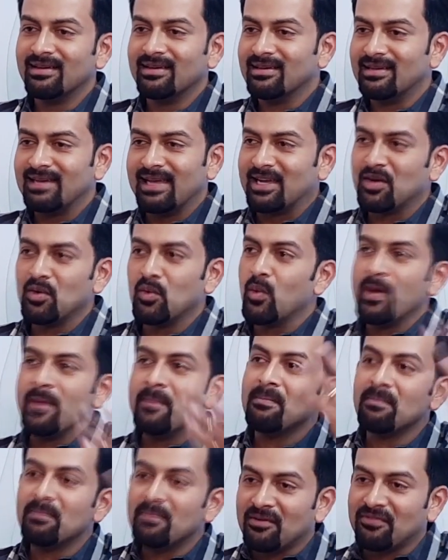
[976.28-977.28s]
like a
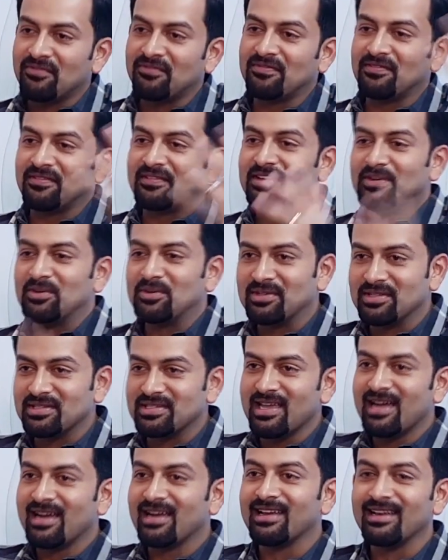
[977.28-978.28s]
whim of, you know, this
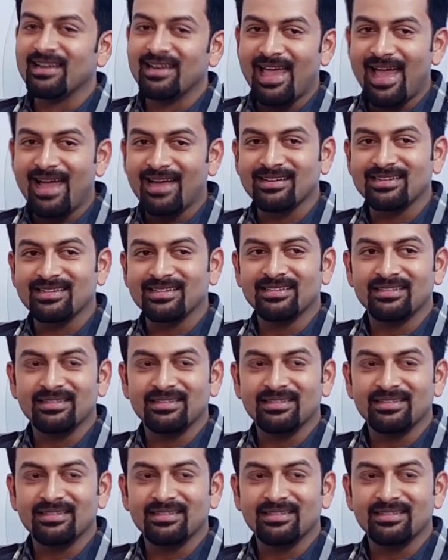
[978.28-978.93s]
young actor.